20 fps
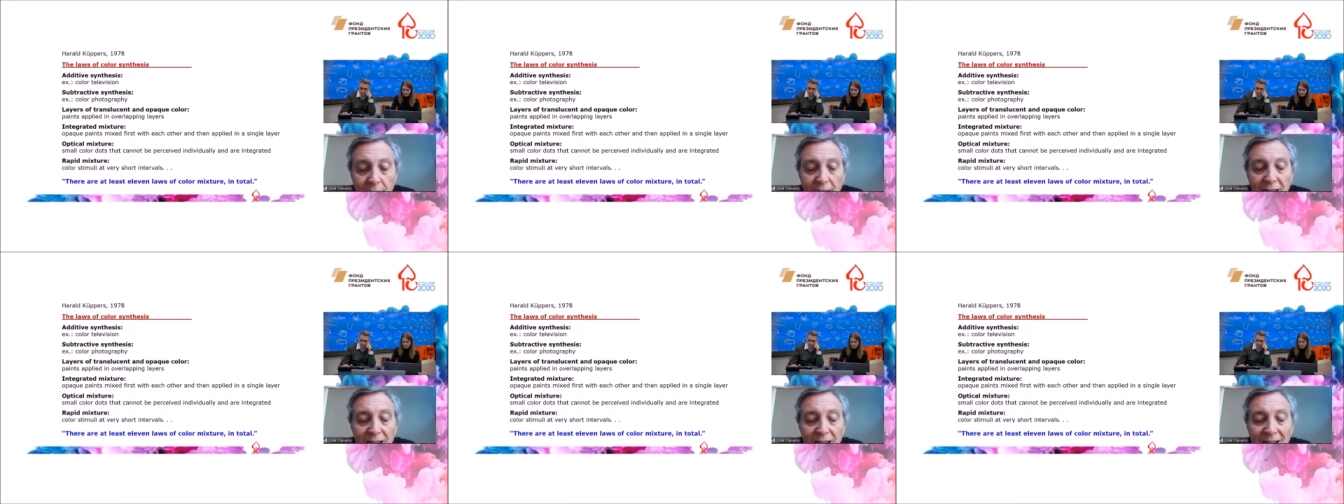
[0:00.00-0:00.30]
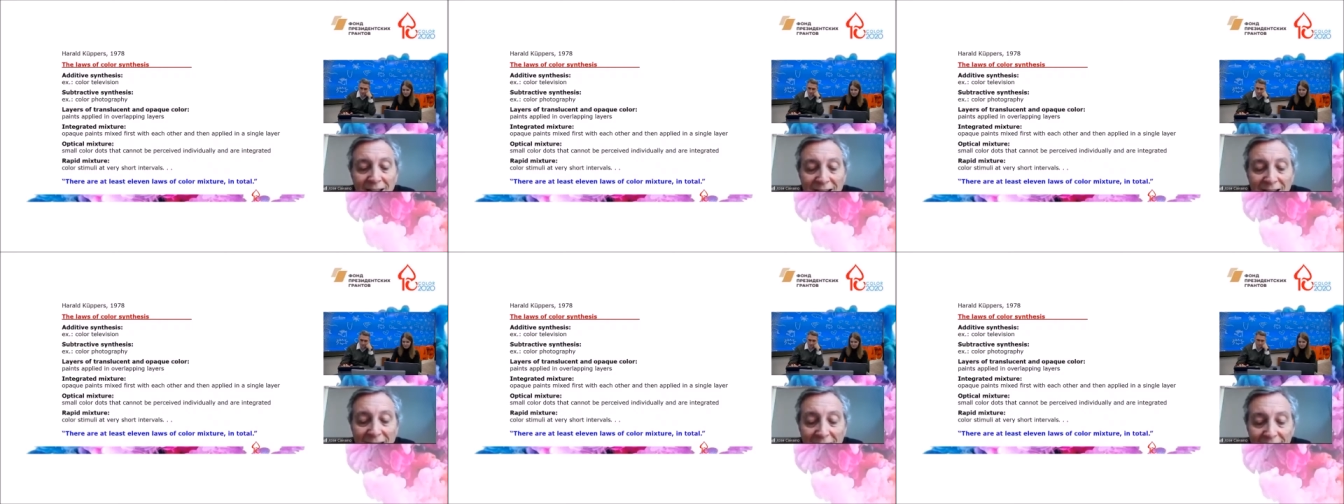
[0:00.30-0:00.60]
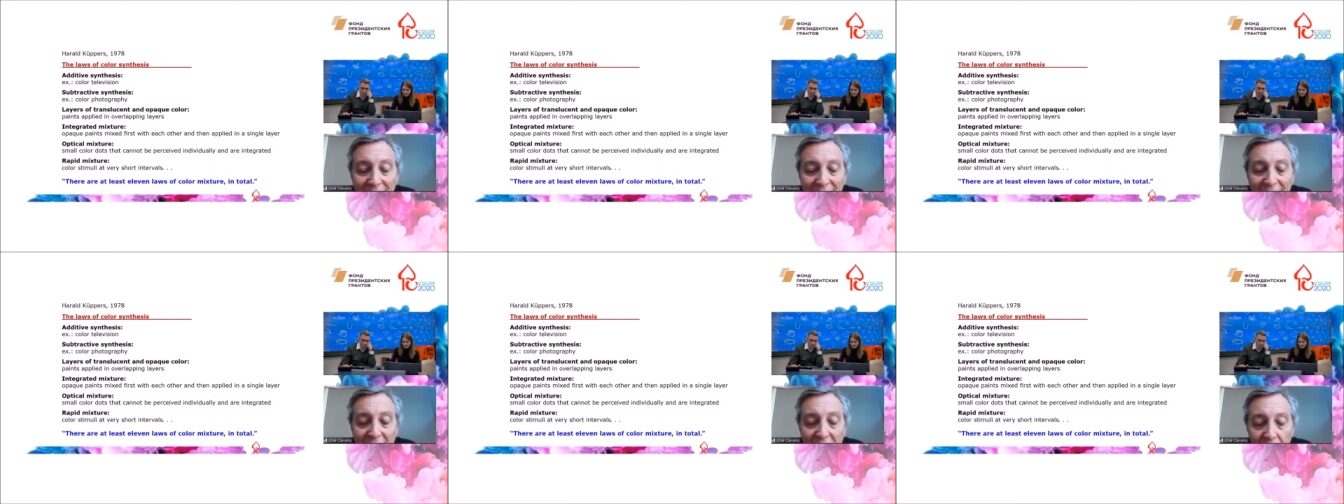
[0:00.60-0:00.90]

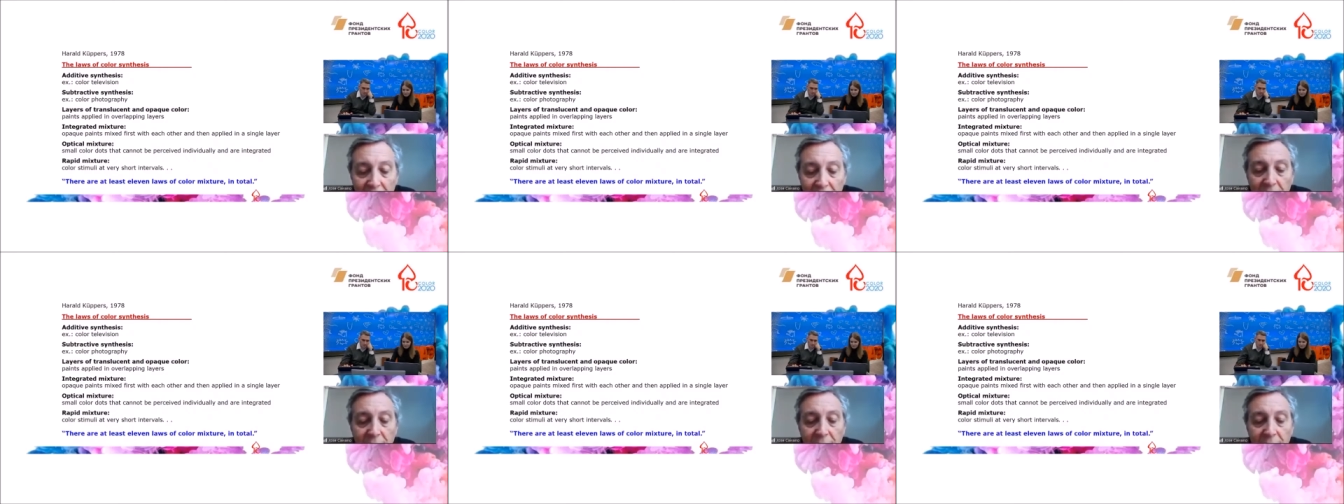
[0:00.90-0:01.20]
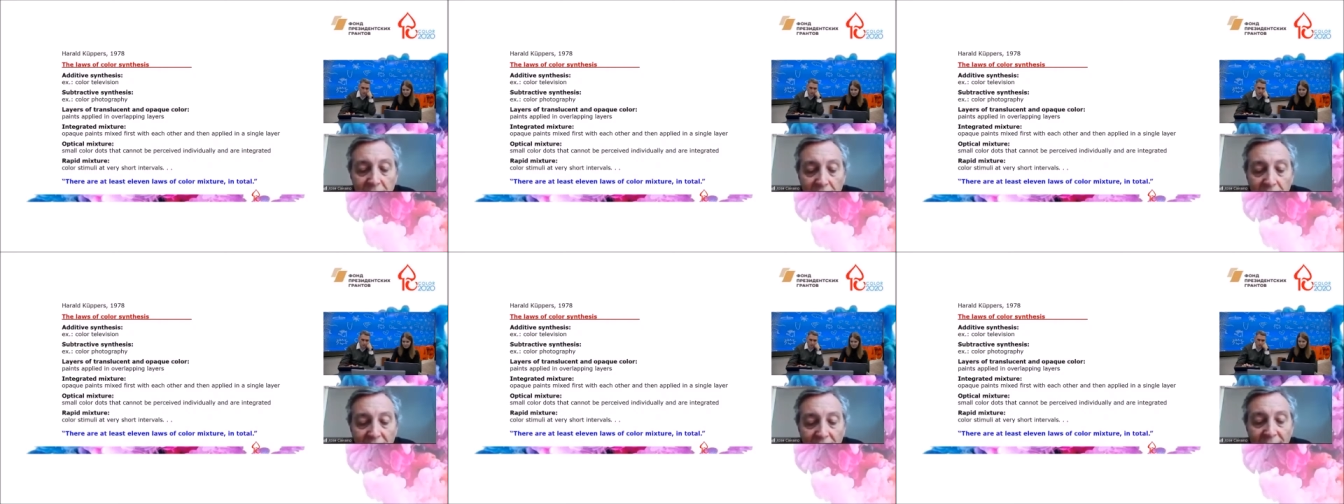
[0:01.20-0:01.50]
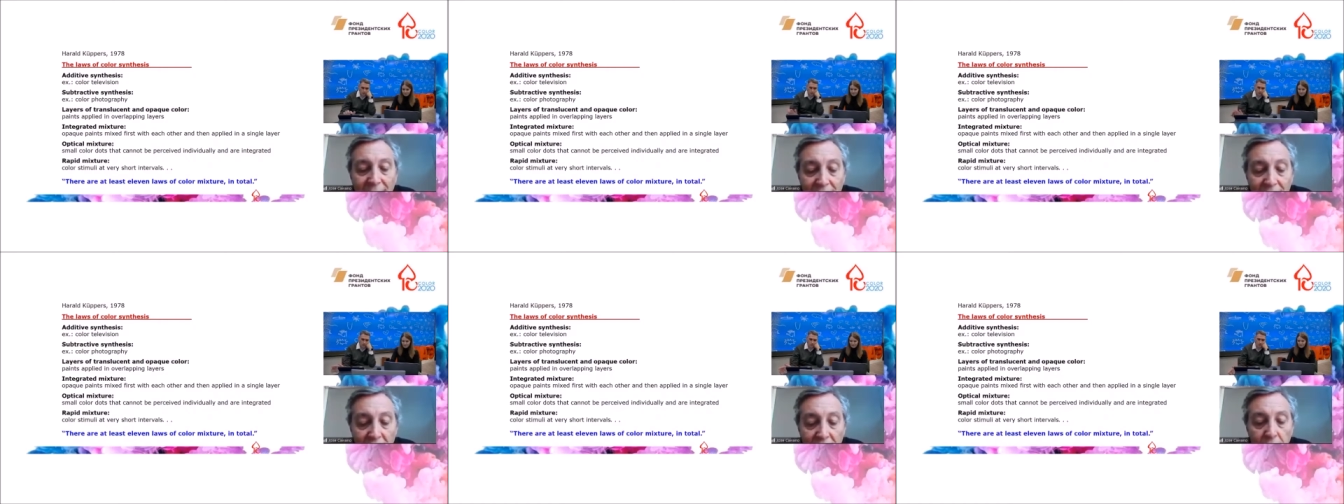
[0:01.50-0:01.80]
11,
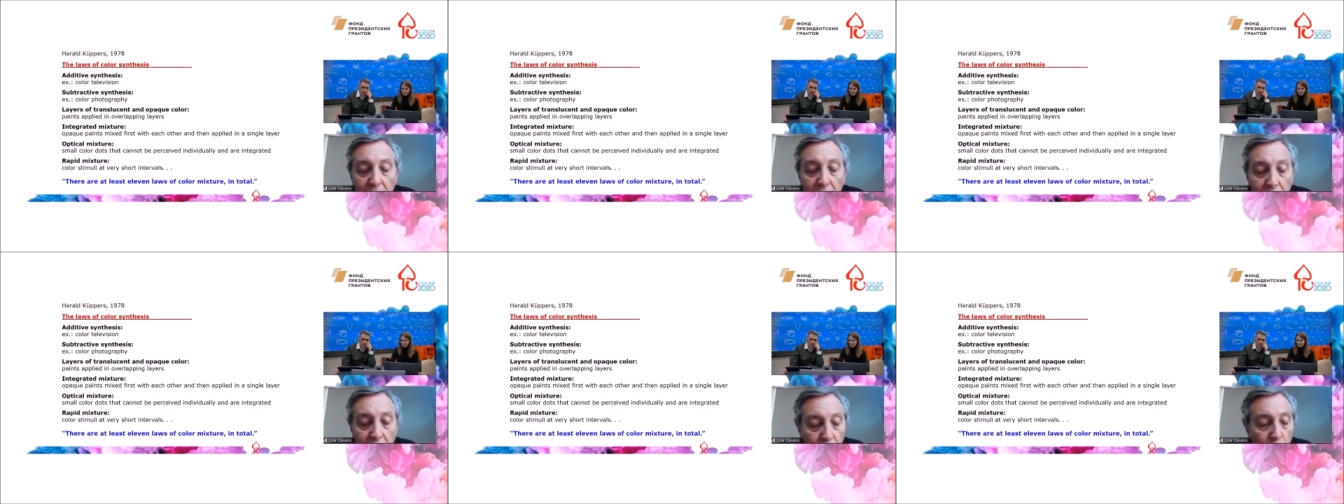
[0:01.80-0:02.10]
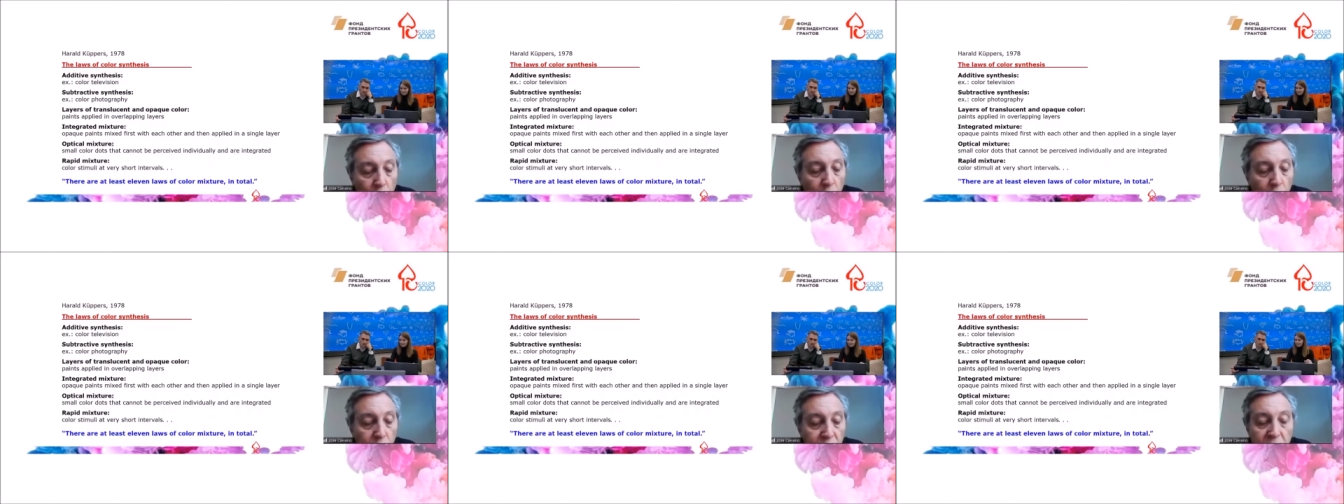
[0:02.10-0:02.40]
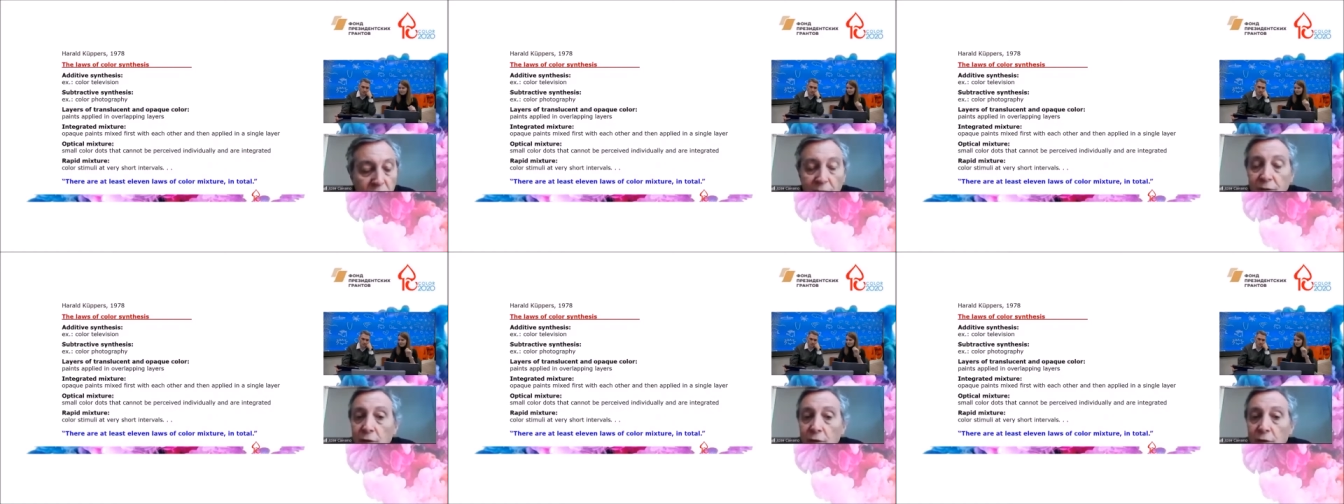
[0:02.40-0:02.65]
11 laws of